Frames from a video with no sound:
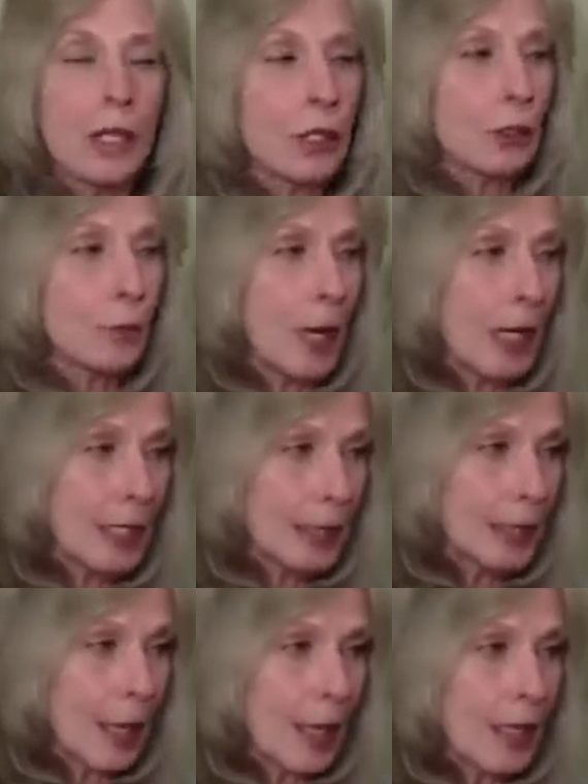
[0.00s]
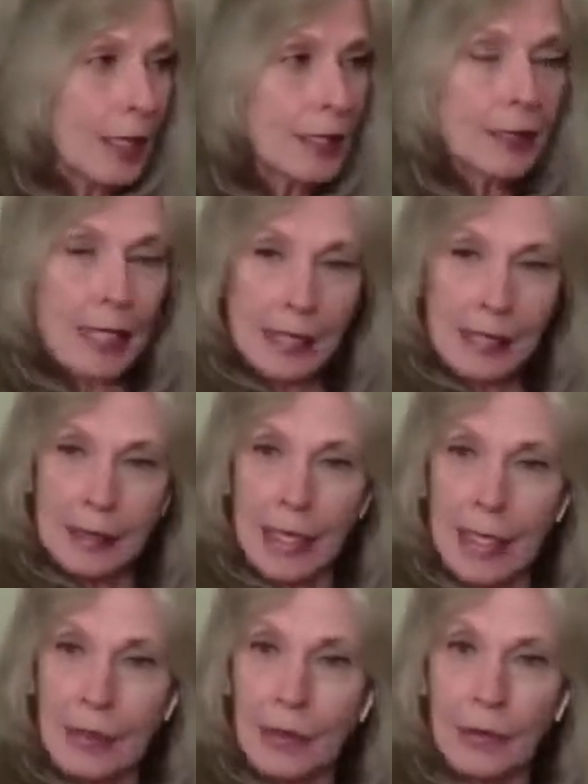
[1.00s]
Your body dies, they
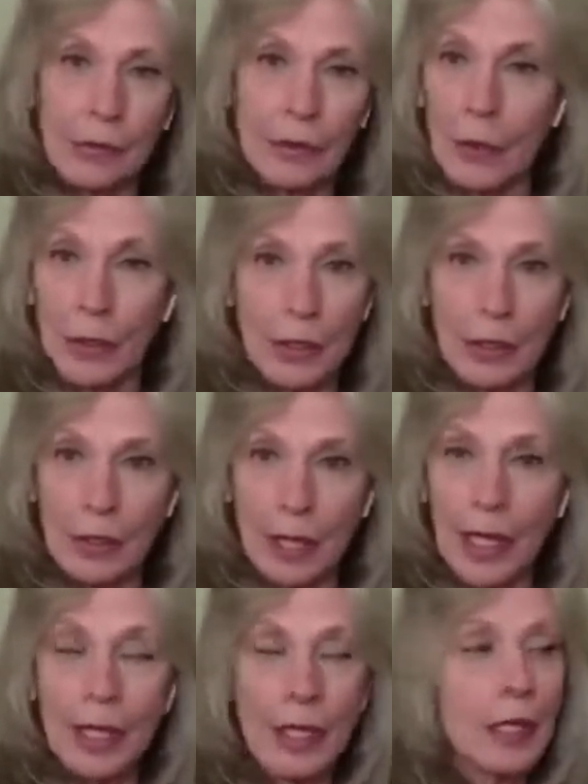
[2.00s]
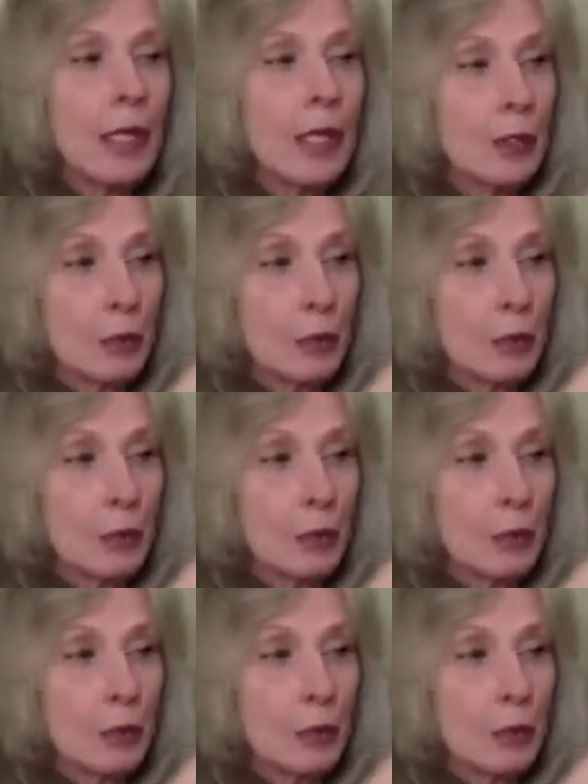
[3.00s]
they don't go into the light.